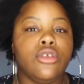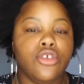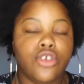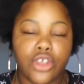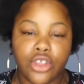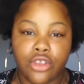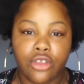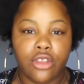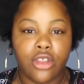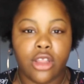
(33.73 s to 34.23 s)

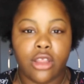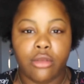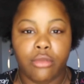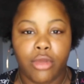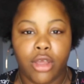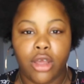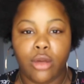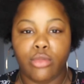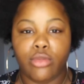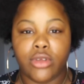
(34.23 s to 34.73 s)
just so that the
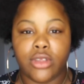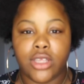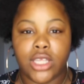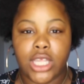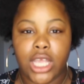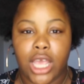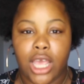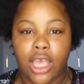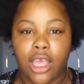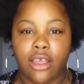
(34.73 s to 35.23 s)
makeup would
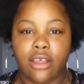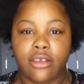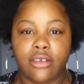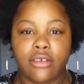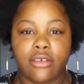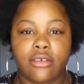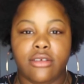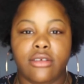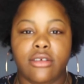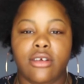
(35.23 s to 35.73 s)
stay
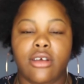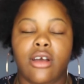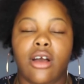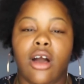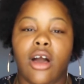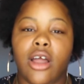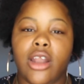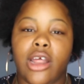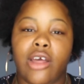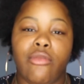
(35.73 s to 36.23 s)

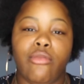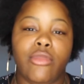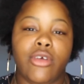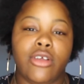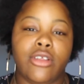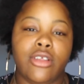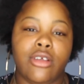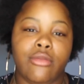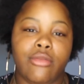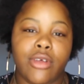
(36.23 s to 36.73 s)
God have
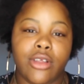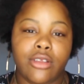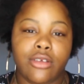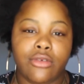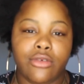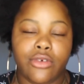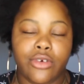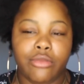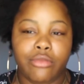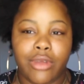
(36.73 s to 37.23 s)
mercy, I'm about
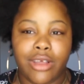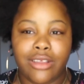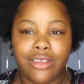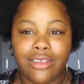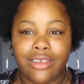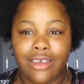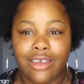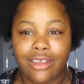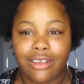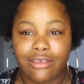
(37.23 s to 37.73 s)
to ruin my
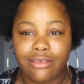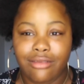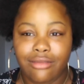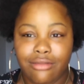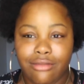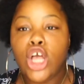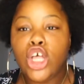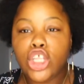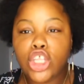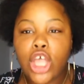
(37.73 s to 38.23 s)
skin.
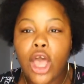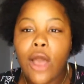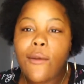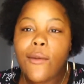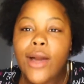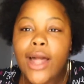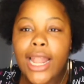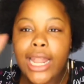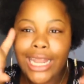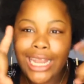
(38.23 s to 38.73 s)

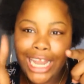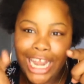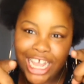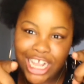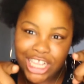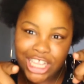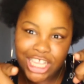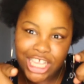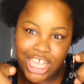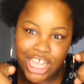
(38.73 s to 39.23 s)
So
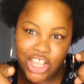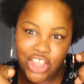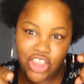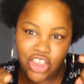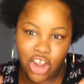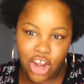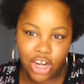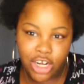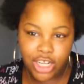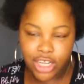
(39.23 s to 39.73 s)
let's get
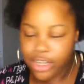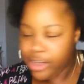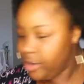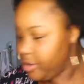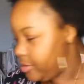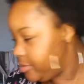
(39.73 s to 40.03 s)
started.